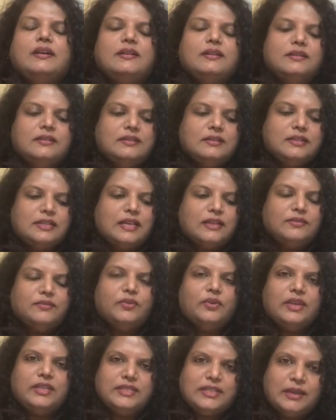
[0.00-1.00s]
uh, sat
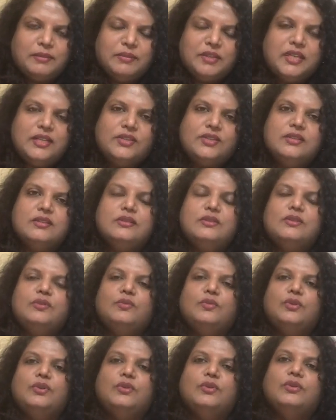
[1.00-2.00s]
for examinations,
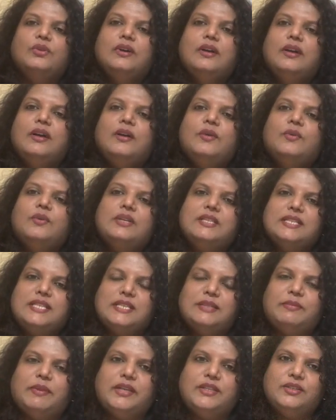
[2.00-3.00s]
you would know what is
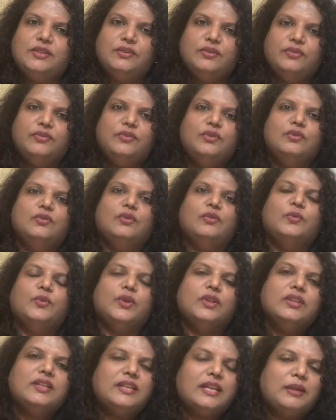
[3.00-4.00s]
expected of you or
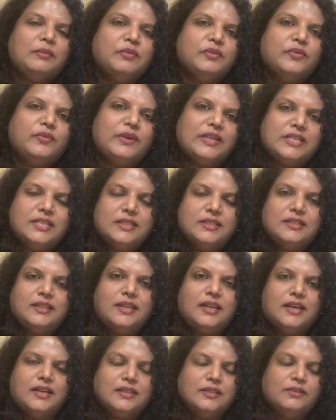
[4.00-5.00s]
what are the type of questions
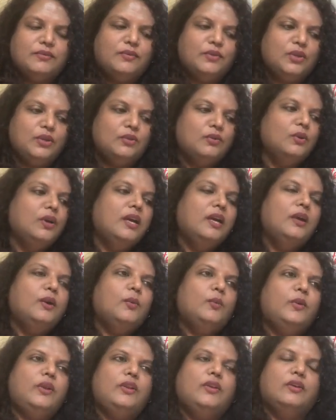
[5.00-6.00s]
they ask for you
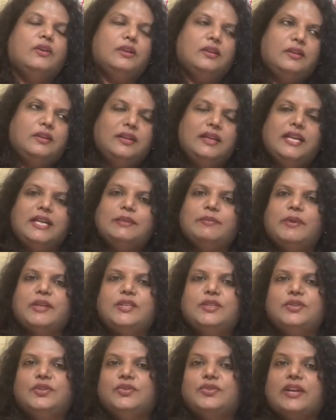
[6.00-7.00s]
when you're
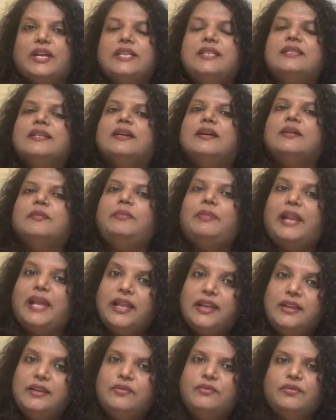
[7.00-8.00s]
expected to write a
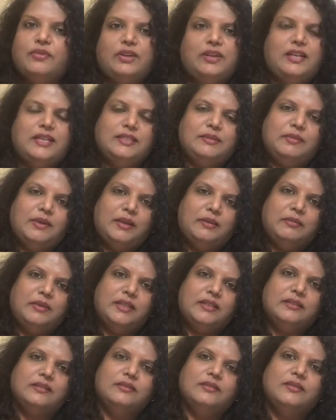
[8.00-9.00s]
planning for an
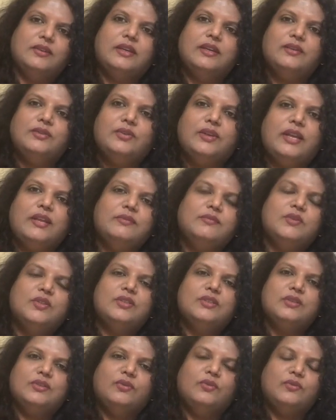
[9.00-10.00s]
experiment. Okay, today I'm
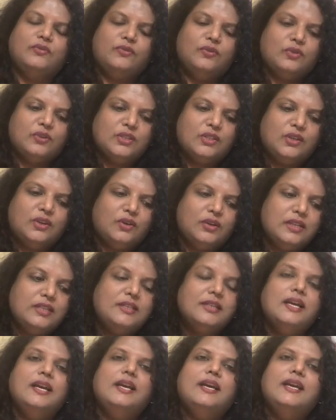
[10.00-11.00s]
just focusing on
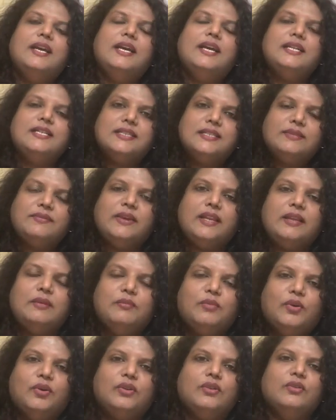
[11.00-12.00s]
it. It is very
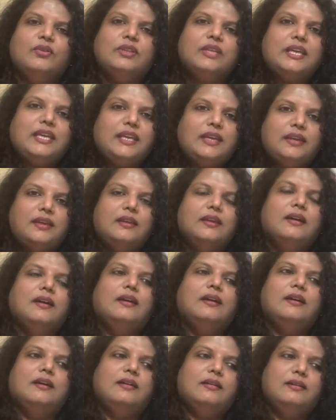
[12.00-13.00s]
important or the key
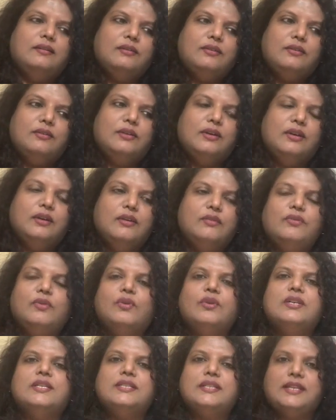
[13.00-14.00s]
uh,
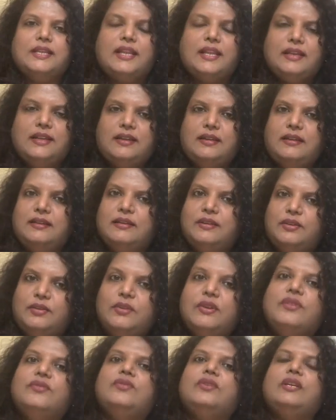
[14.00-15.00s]
focus in any
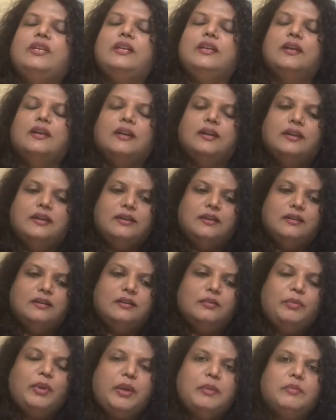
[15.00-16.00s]
unit 3
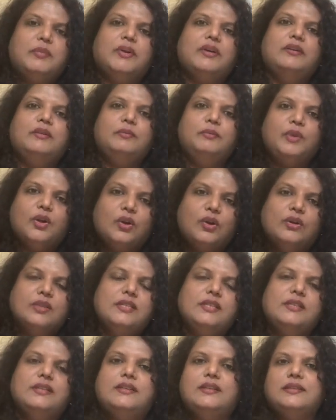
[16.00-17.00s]
uh, paper
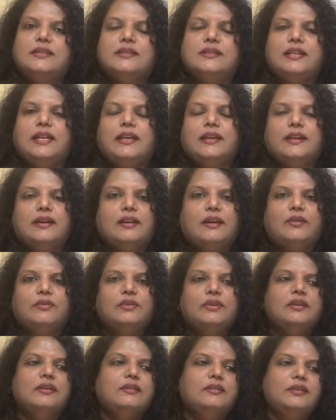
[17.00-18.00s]
because it is like
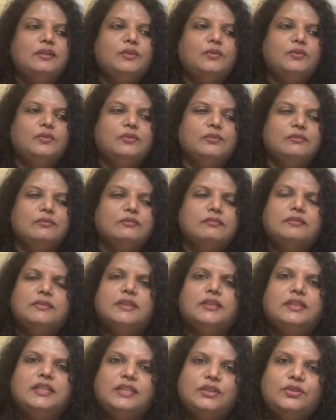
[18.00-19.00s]
around you
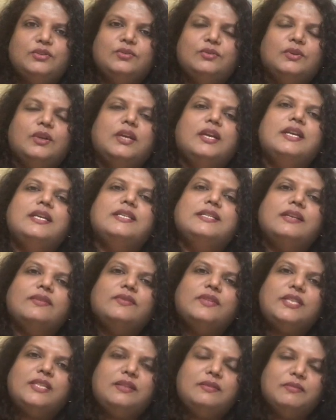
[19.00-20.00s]
13 to
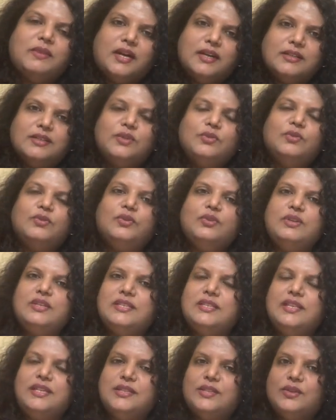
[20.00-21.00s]
17 marks you could
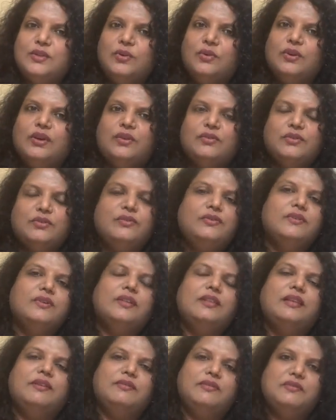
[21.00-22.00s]
easily score out of
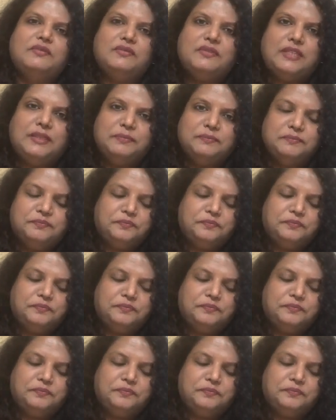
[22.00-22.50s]
that 50.